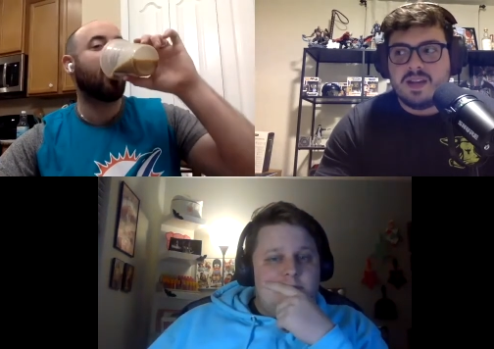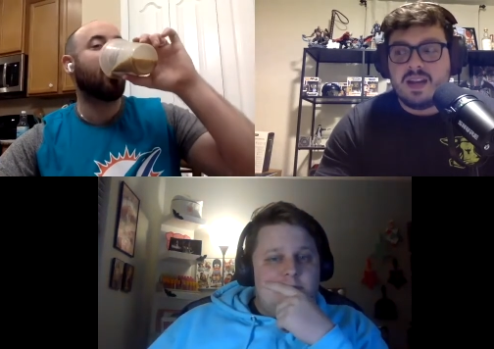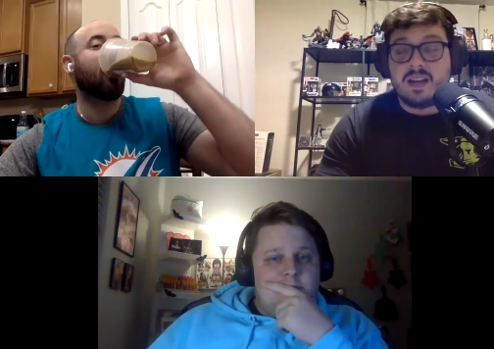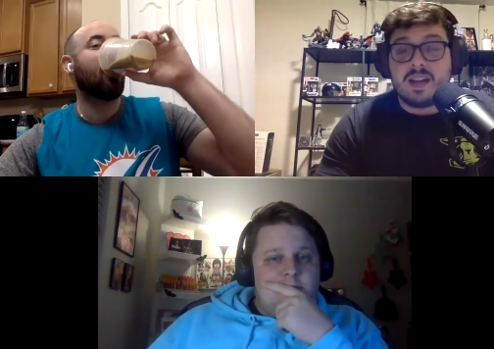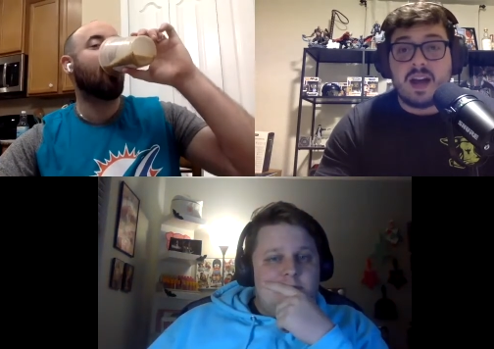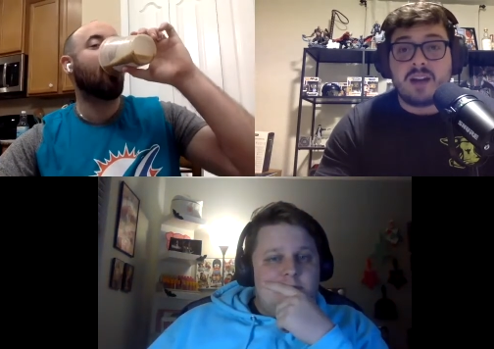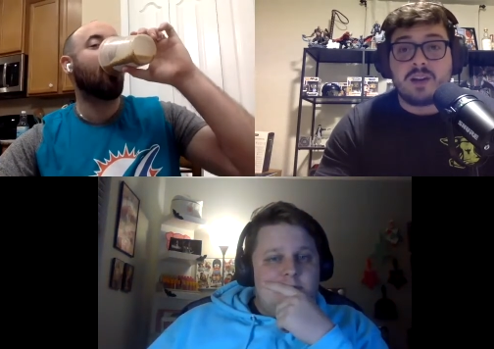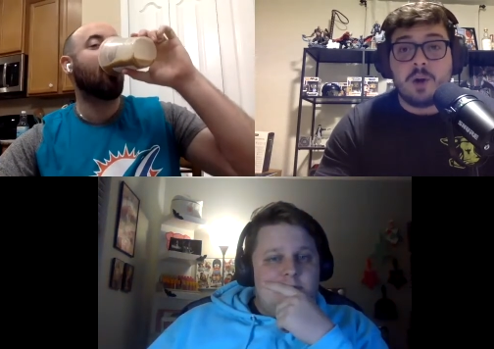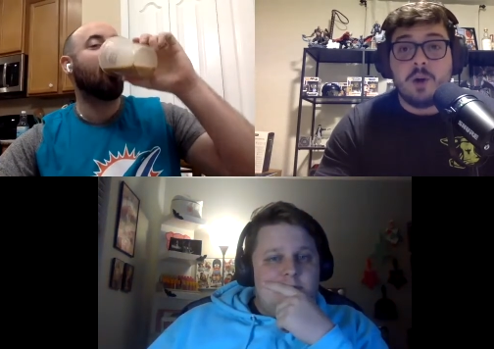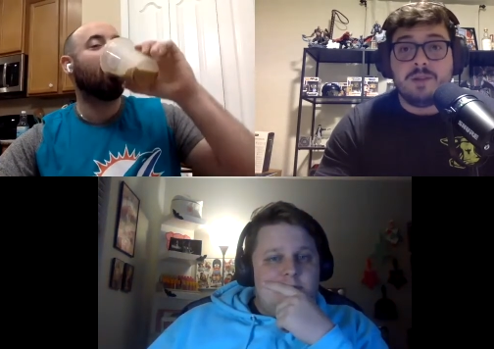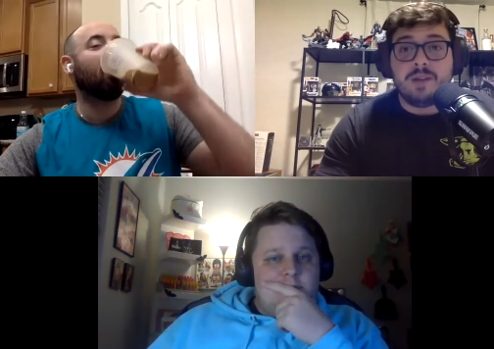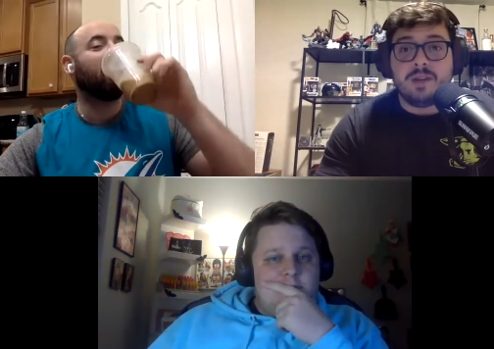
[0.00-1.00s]
Speaker 1: he had gotten
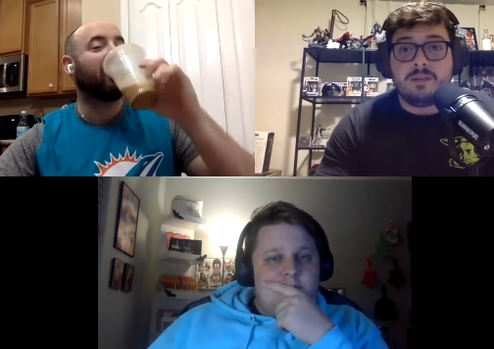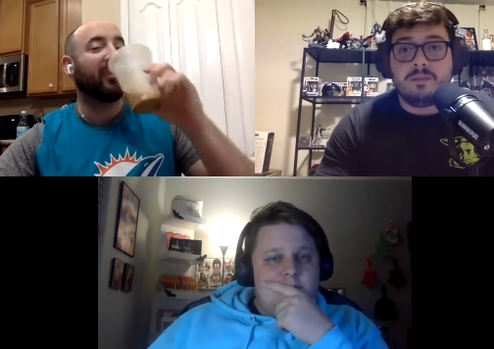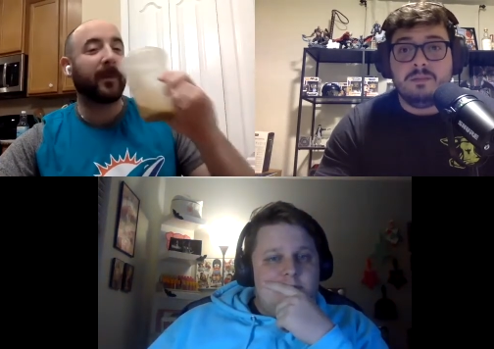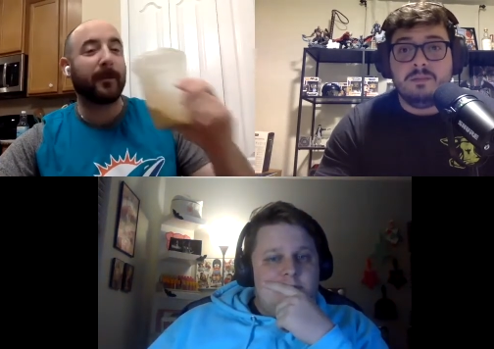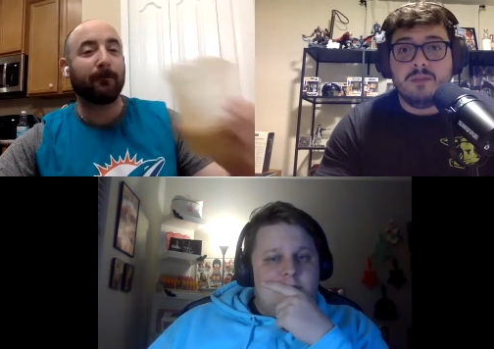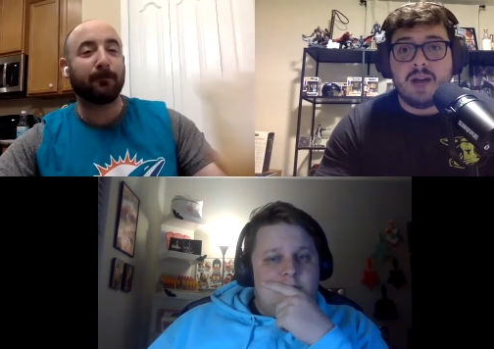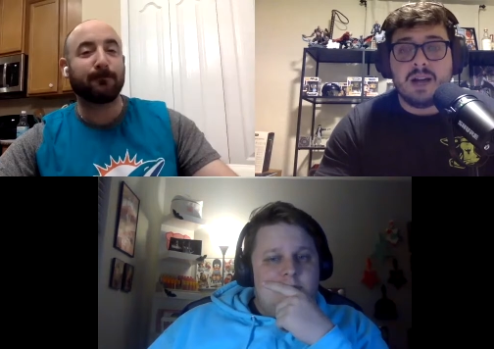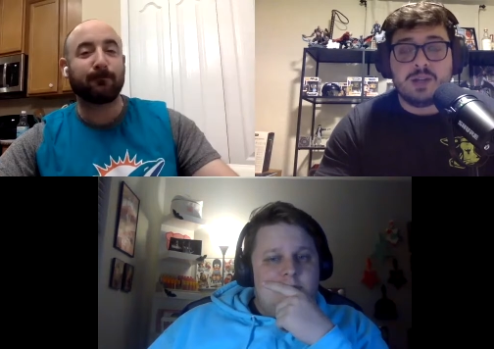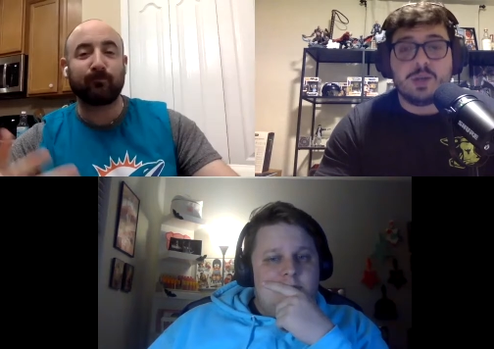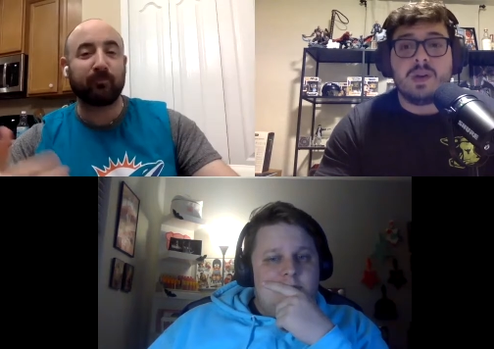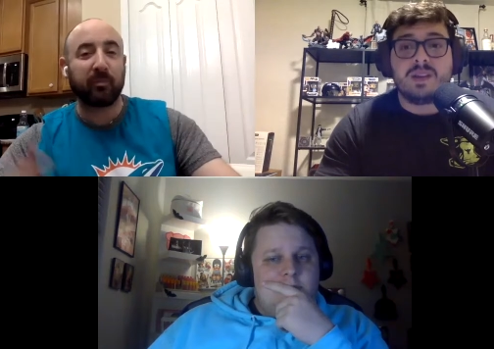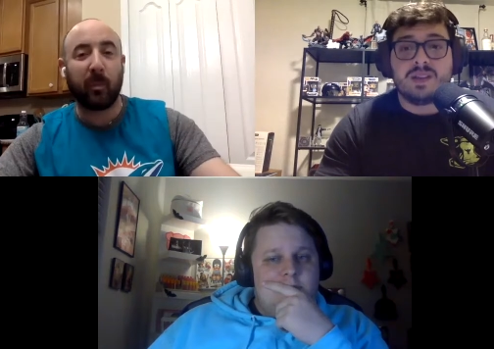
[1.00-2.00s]
COVID uh,
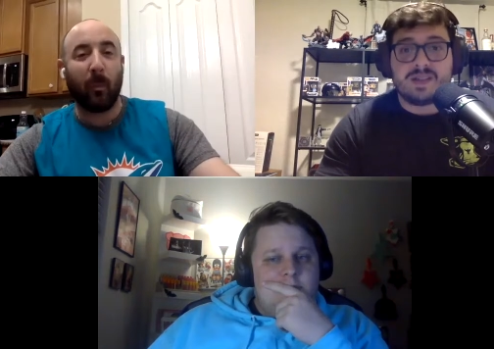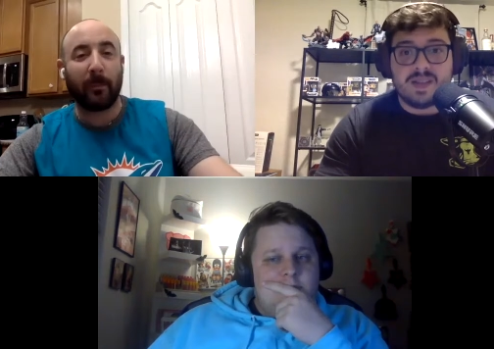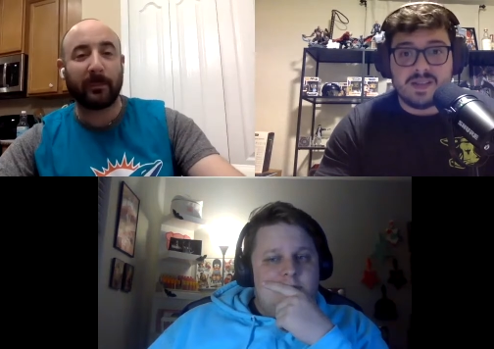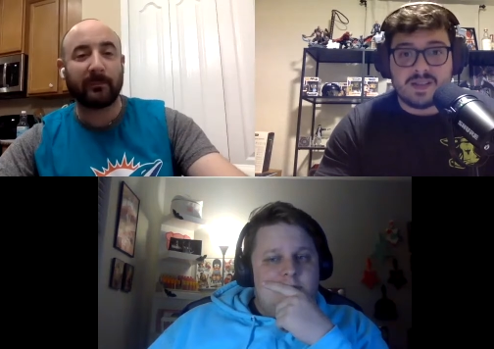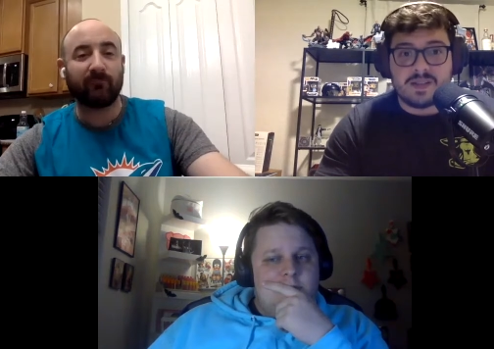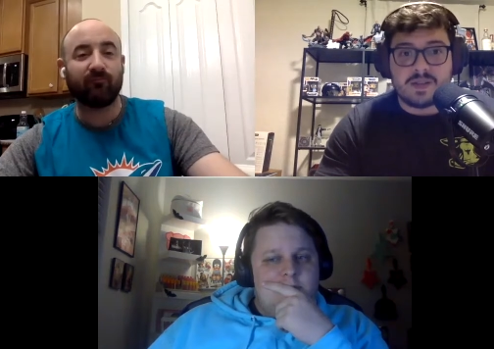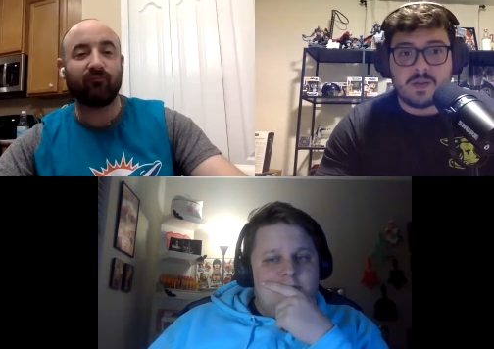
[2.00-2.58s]
during the season.